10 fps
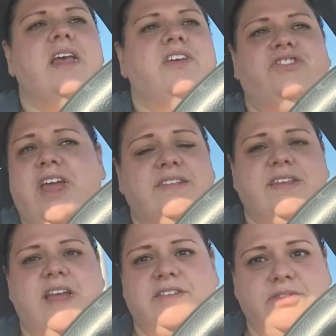She
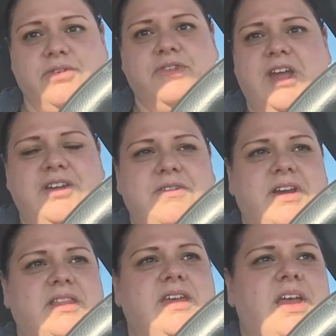hasn't had surgery yet or
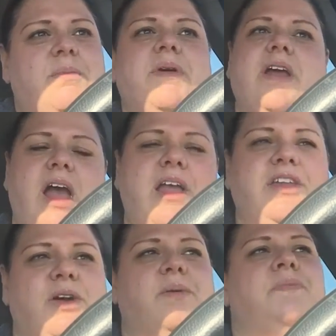anything, but
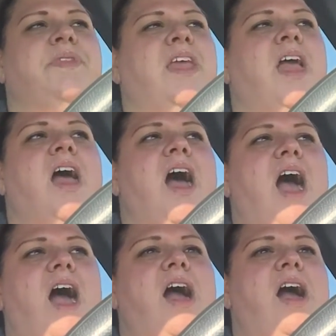you know,
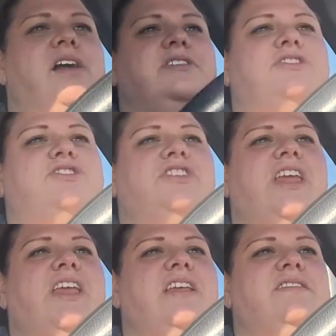
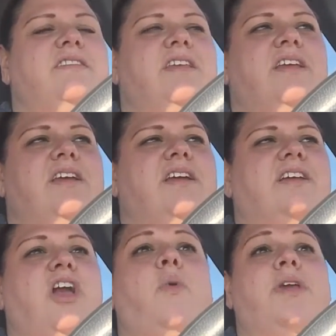she's
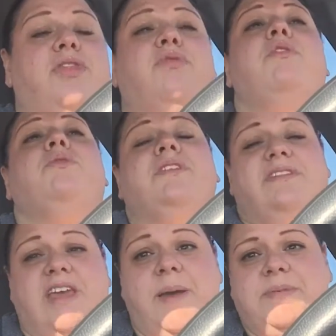going through the
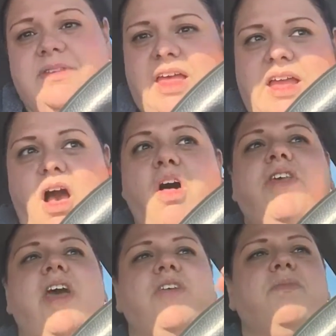steps. Like all
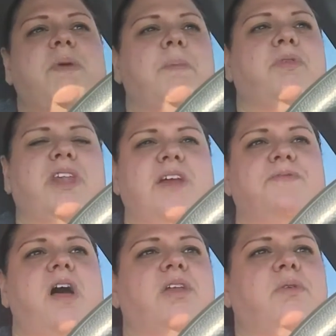the other people that I
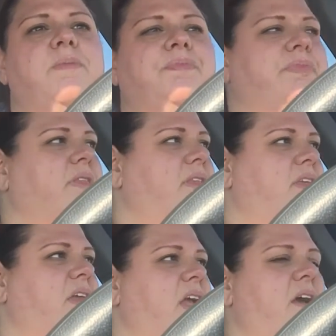follow
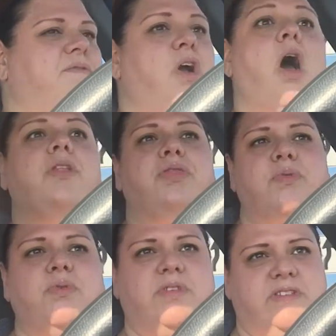have gone
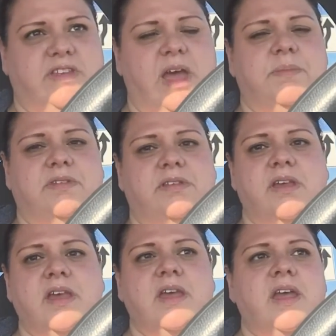through the steps.
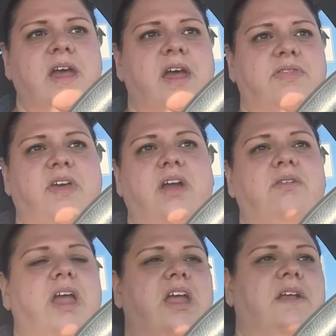
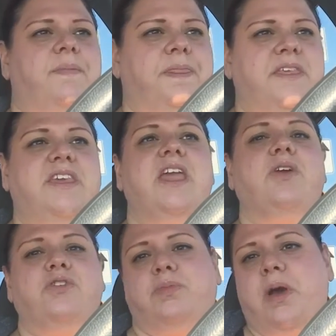They're like
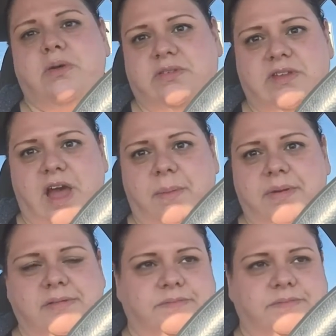years post-op.